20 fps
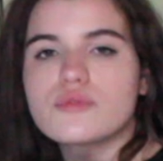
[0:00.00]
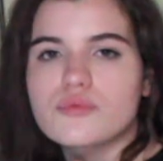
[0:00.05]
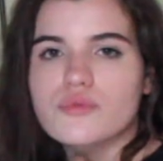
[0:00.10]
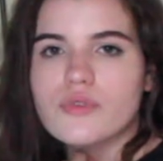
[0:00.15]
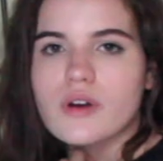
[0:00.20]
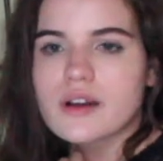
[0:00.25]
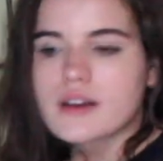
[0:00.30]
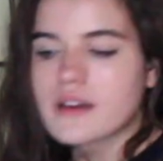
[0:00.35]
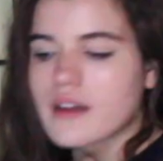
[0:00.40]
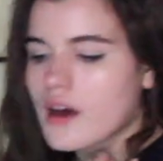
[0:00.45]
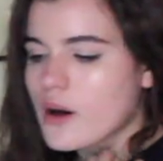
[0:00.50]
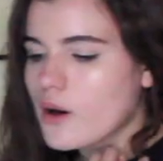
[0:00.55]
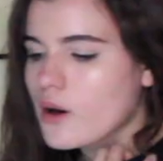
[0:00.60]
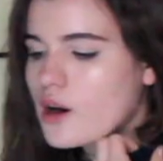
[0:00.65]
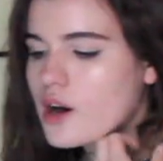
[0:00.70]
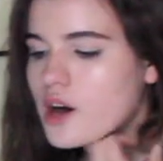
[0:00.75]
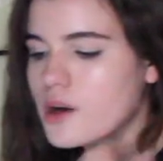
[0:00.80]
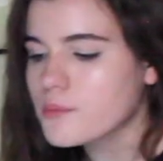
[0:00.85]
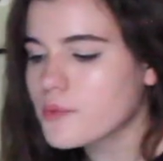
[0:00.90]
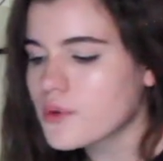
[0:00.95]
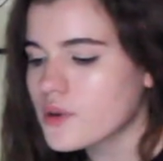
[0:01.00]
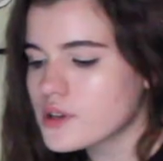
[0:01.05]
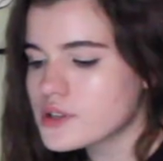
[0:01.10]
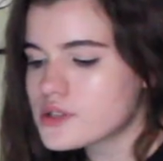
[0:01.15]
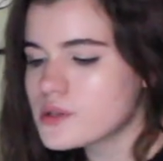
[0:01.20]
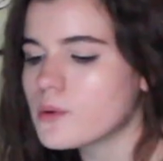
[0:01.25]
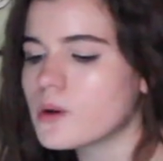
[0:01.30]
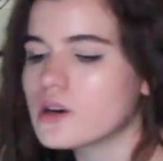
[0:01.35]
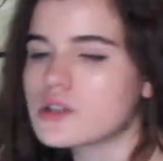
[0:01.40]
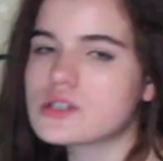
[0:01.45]
Right now, I'm going
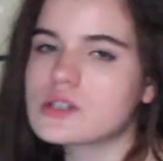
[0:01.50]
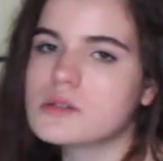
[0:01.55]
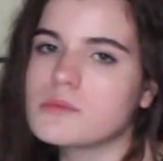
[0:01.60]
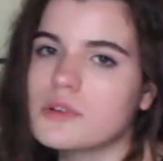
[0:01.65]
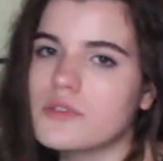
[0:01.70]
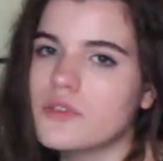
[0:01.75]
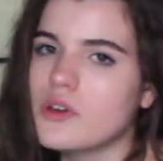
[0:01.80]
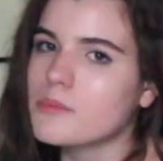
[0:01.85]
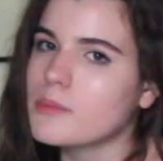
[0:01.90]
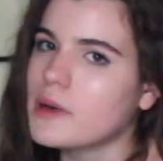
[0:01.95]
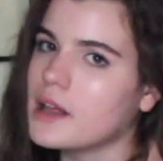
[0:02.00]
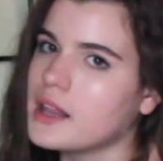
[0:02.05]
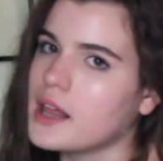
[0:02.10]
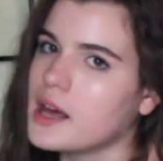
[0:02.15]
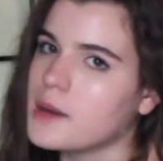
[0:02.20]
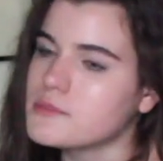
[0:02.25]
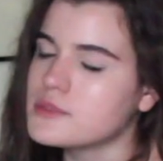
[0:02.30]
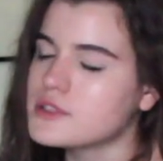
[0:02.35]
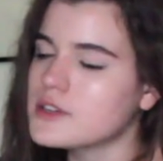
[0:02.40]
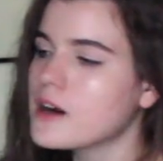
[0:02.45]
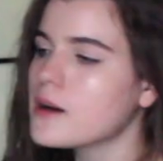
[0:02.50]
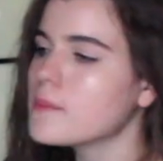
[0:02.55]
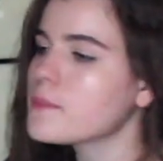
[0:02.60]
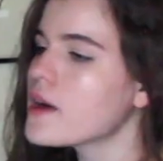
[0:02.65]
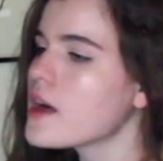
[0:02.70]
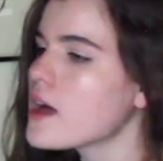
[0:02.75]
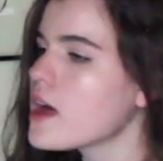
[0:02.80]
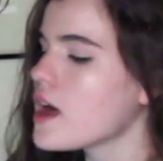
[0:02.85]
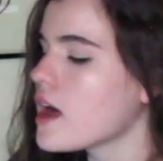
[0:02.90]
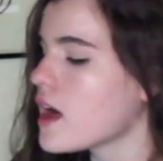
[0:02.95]
to watch a movie on my laptop
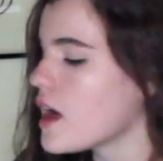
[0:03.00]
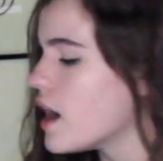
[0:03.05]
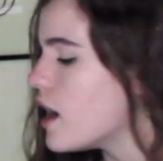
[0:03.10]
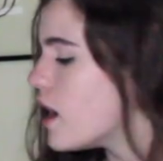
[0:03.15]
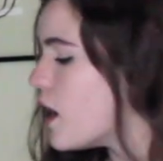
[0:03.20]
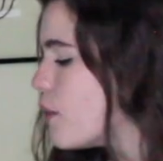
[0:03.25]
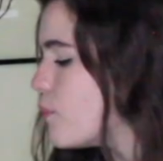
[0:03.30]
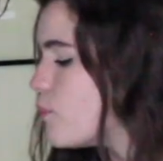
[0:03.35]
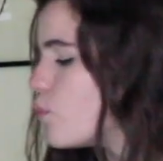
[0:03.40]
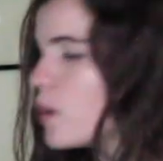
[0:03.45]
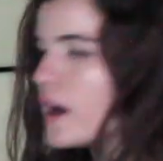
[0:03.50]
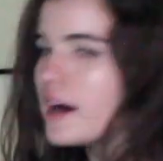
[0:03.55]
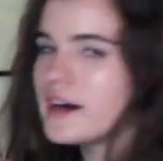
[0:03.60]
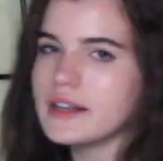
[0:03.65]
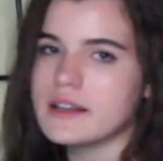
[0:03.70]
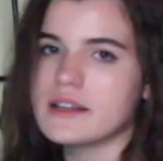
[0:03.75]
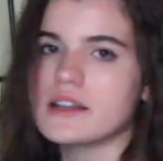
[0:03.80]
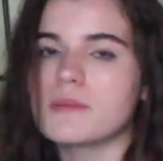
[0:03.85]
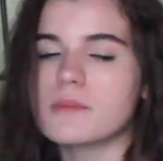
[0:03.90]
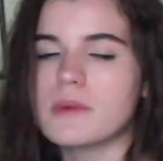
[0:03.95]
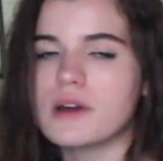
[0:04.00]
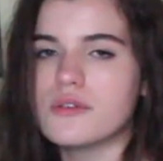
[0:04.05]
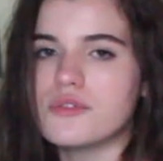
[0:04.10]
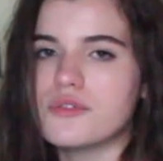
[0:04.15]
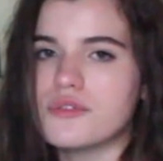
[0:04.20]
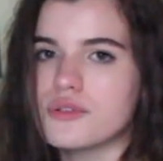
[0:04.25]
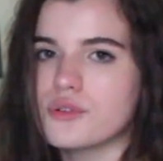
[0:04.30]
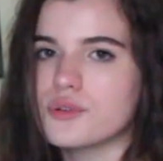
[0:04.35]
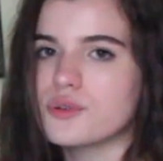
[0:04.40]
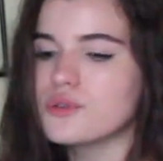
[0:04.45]
um, while eating my
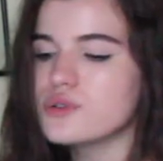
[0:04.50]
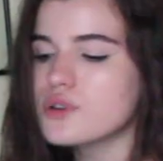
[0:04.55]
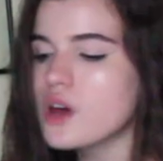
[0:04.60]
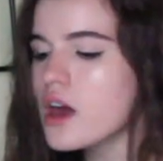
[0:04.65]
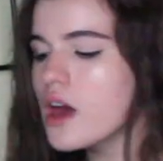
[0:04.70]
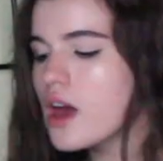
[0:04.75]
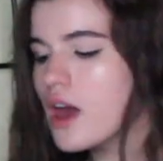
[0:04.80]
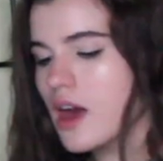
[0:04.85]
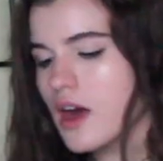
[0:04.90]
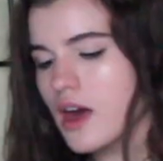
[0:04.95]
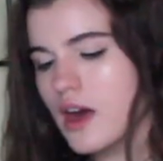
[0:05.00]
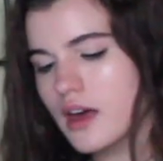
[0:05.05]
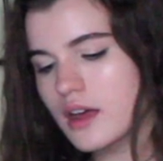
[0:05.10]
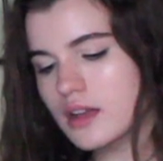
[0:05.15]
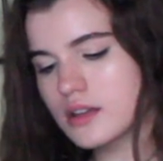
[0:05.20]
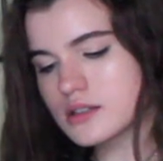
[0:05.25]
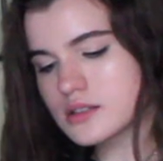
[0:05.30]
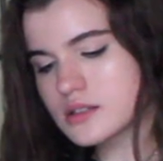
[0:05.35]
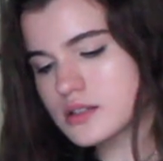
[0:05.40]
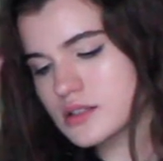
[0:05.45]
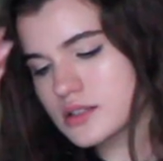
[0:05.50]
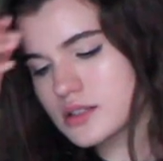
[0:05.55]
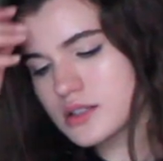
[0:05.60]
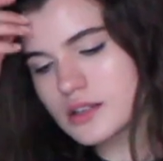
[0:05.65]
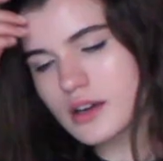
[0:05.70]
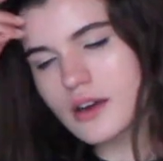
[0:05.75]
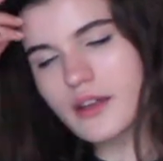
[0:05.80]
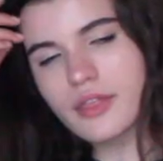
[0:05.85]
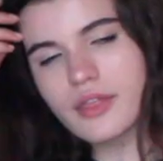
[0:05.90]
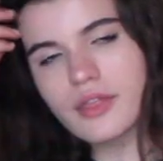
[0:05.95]
fruit
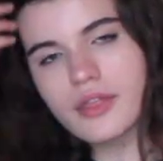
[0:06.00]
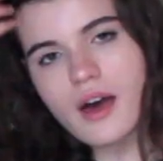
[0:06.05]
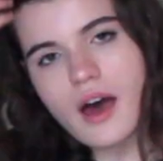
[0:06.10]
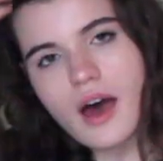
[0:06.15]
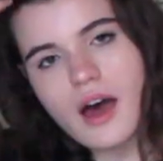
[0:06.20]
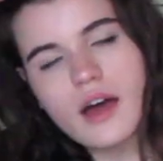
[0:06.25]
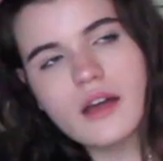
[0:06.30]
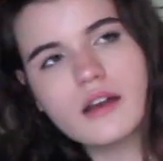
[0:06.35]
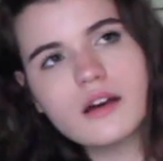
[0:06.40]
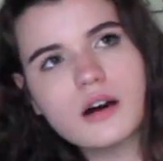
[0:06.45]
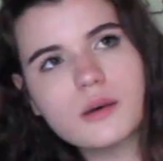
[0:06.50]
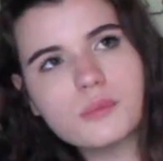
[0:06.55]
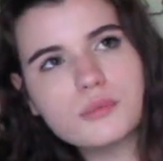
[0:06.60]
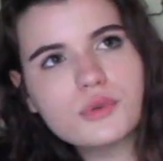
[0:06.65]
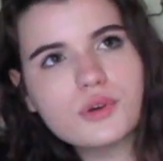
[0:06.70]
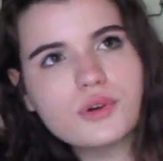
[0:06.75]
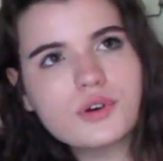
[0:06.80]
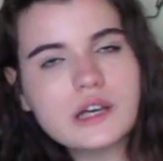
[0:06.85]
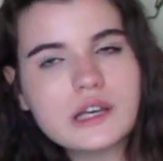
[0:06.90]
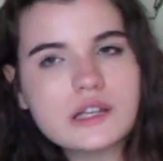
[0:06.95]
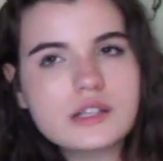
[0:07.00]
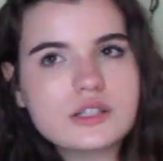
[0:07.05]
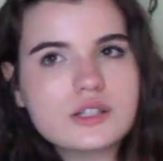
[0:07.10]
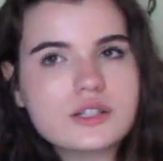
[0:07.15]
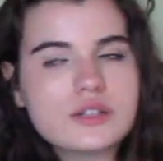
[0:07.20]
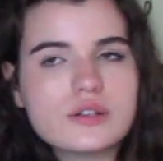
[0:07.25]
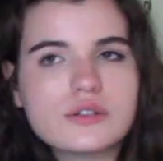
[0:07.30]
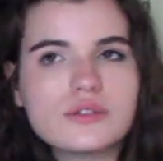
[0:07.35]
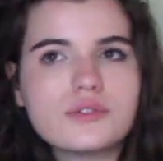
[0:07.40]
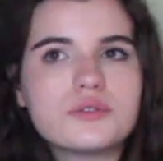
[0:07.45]
and then I'm going
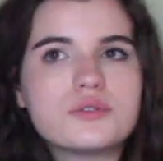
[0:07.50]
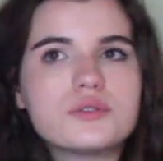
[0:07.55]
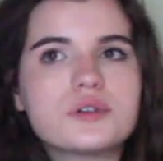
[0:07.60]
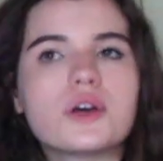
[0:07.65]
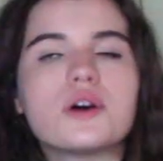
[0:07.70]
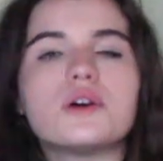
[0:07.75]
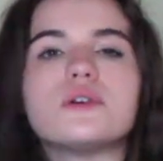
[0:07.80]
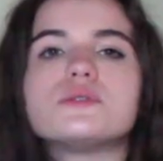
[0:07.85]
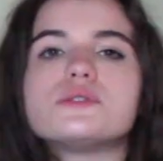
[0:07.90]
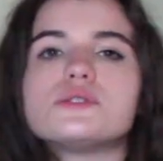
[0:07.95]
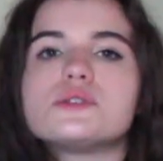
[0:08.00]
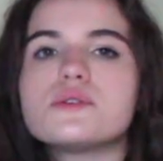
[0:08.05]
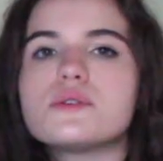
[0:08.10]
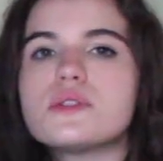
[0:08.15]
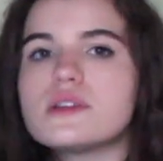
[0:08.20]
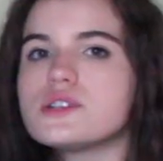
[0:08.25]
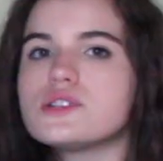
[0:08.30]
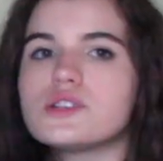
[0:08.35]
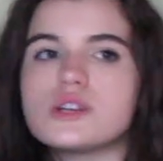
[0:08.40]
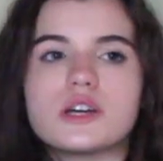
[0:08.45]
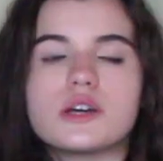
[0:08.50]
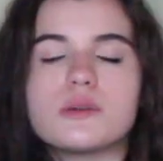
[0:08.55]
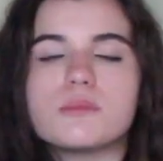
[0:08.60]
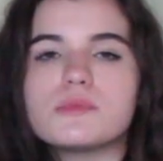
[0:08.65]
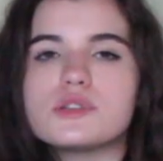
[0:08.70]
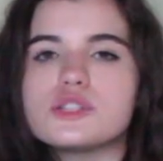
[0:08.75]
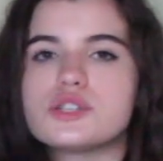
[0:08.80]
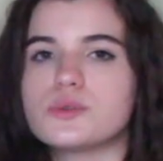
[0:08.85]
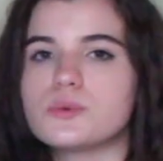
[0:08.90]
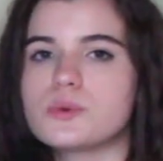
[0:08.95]
to go to the
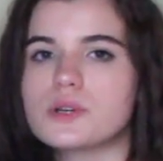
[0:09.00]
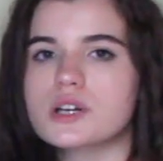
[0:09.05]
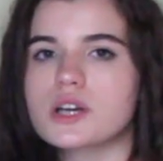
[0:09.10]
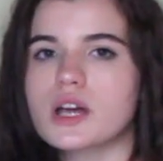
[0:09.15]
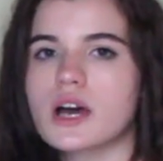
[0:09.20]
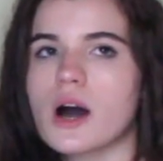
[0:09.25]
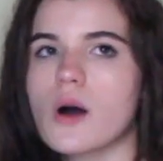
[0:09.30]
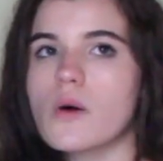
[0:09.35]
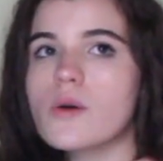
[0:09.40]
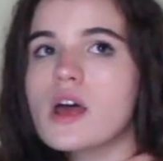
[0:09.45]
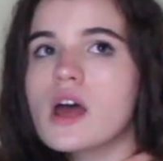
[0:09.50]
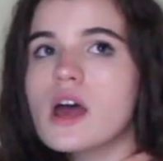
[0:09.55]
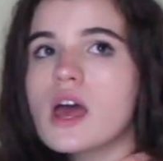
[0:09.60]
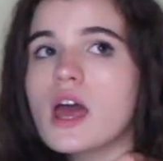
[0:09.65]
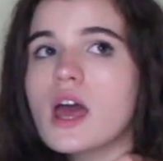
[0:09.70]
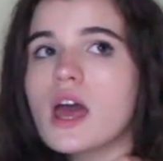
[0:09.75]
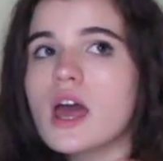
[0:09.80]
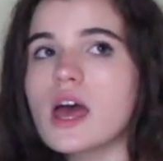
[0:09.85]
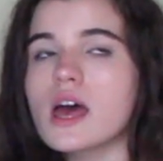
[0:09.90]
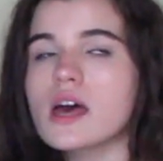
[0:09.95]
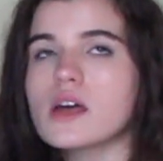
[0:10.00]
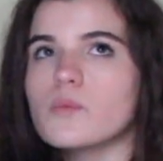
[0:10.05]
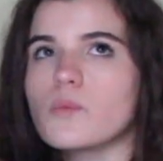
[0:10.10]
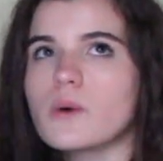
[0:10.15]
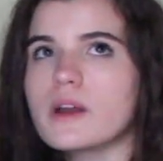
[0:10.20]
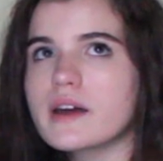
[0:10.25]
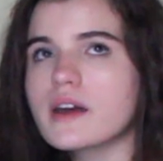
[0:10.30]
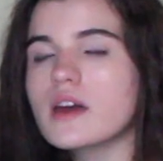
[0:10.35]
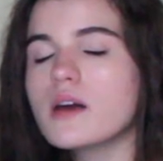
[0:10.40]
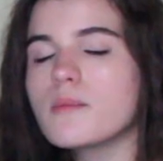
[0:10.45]
gym to work out and
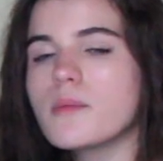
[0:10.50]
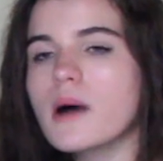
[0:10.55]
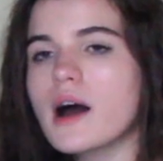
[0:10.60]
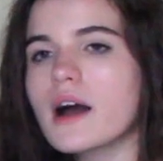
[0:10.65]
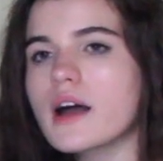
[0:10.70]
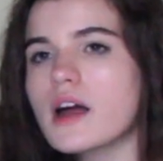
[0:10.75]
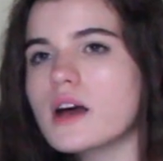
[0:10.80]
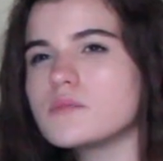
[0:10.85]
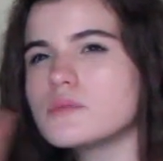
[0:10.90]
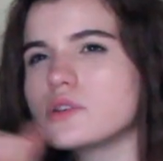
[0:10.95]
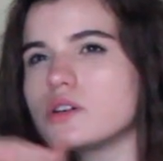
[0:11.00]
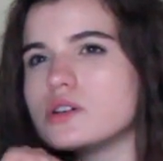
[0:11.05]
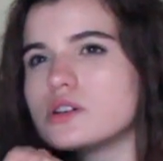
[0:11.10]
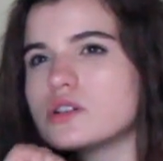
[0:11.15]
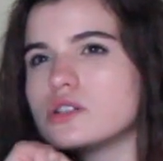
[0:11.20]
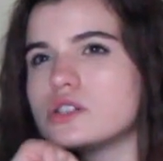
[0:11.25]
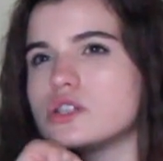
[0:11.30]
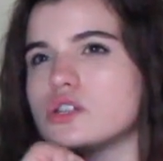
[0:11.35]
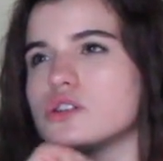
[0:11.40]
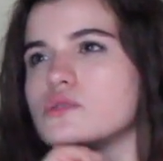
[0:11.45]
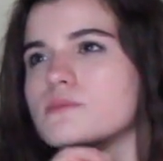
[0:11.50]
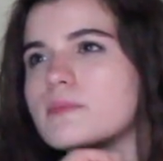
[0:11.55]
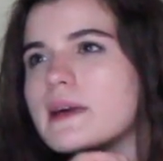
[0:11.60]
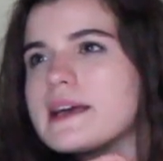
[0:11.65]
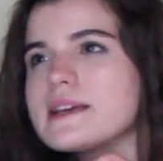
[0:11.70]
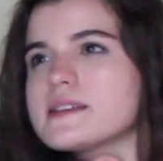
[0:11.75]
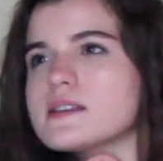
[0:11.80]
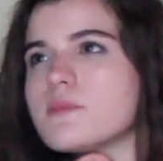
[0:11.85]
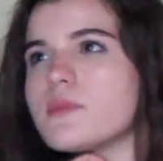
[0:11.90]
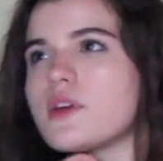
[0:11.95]
when I come back I'm going to
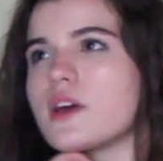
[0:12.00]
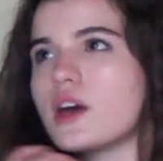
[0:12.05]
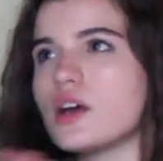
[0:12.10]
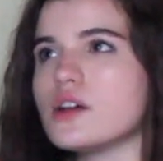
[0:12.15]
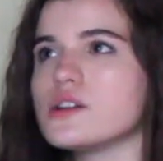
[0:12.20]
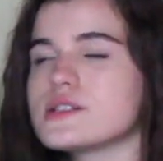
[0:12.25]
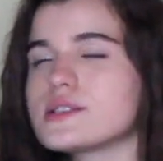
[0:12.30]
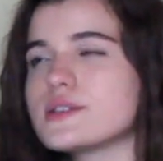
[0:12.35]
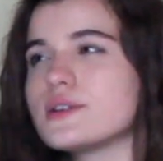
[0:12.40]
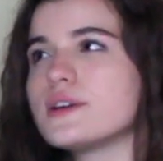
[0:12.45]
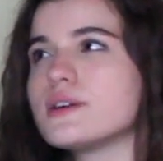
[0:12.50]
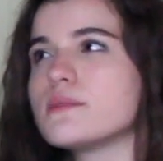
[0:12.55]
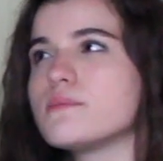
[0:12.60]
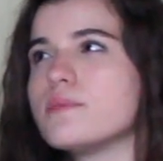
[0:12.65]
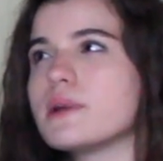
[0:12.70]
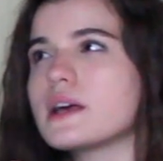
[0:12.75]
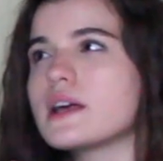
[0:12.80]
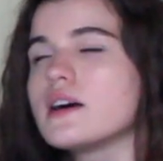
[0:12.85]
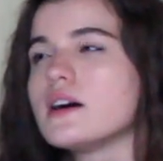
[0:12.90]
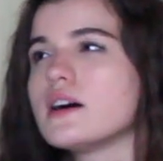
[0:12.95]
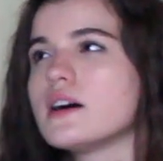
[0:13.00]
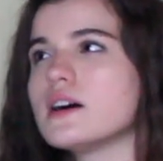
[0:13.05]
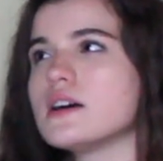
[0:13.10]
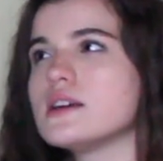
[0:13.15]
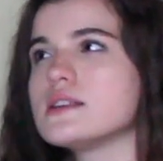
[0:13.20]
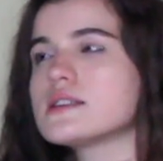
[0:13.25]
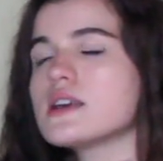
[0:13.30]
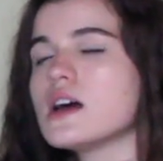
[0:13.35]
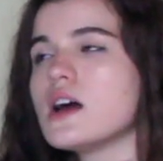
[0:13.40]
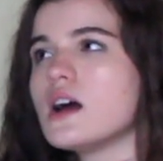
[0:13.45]
make something else to eat
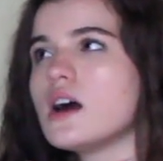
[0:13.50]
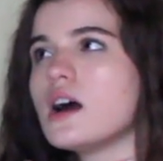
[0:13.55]
because